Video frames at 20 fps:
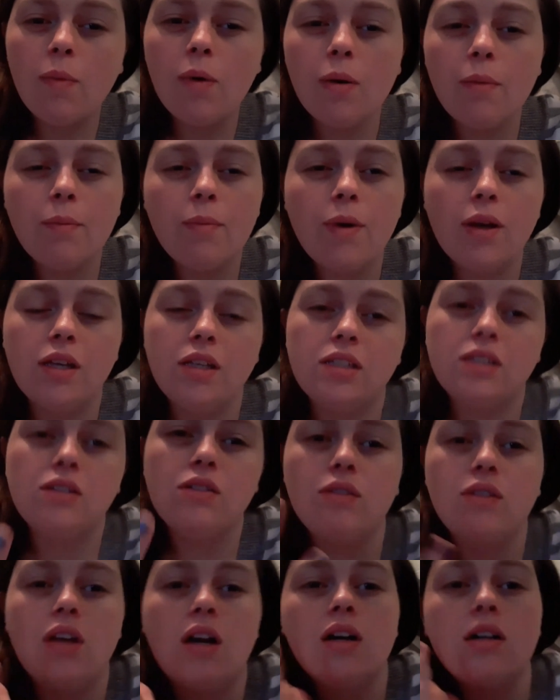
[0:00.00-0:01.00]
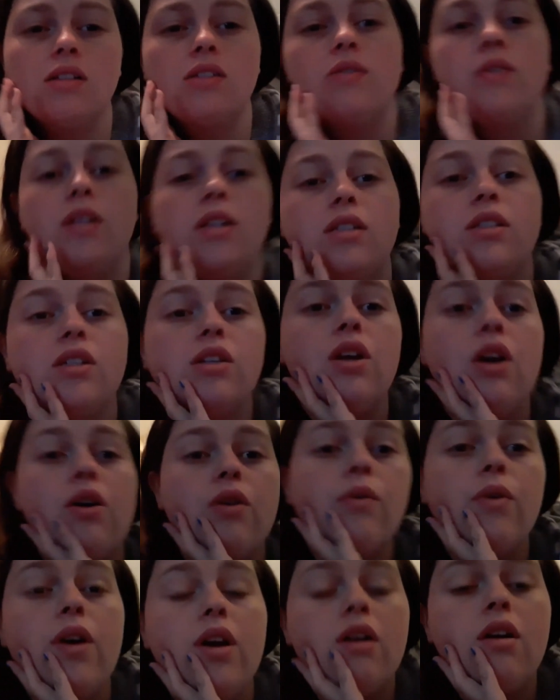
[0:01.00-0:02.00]
them, but he's still young, so he doesn't
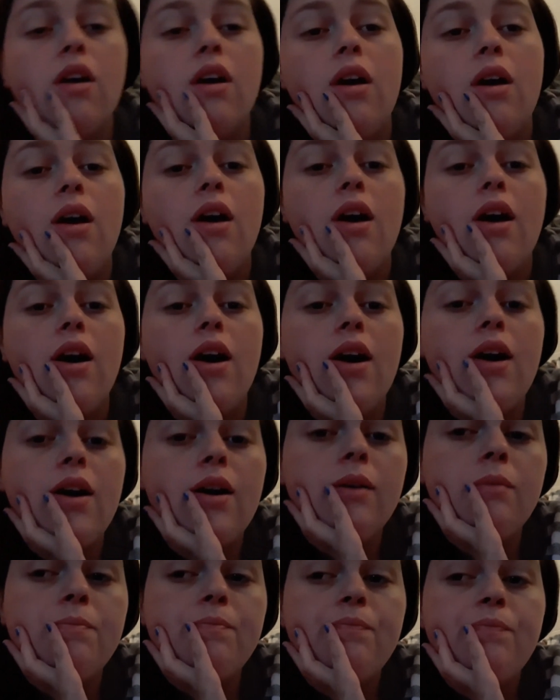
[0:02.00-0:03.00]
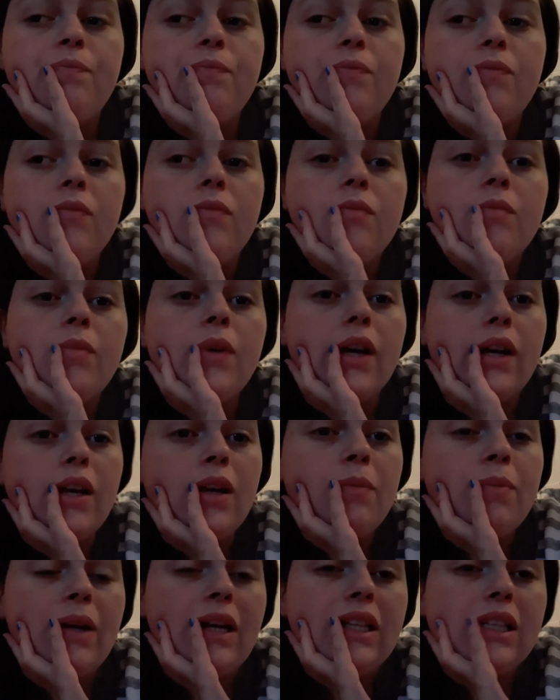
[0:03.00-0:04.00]
know. But
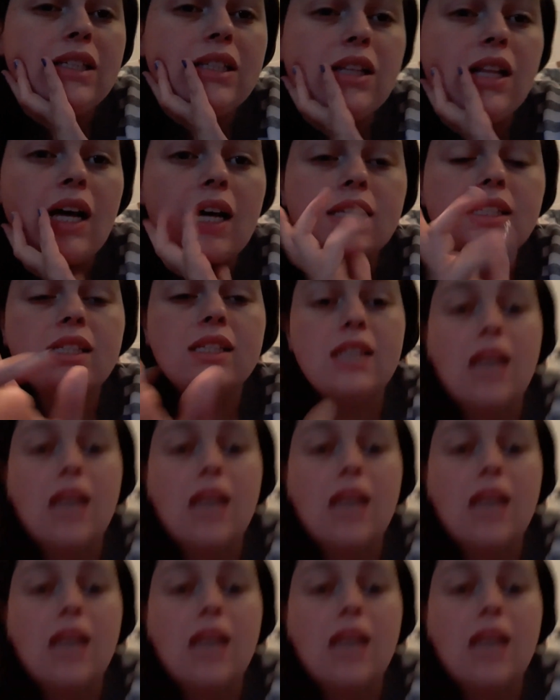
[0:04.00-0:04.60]
he picked his glasses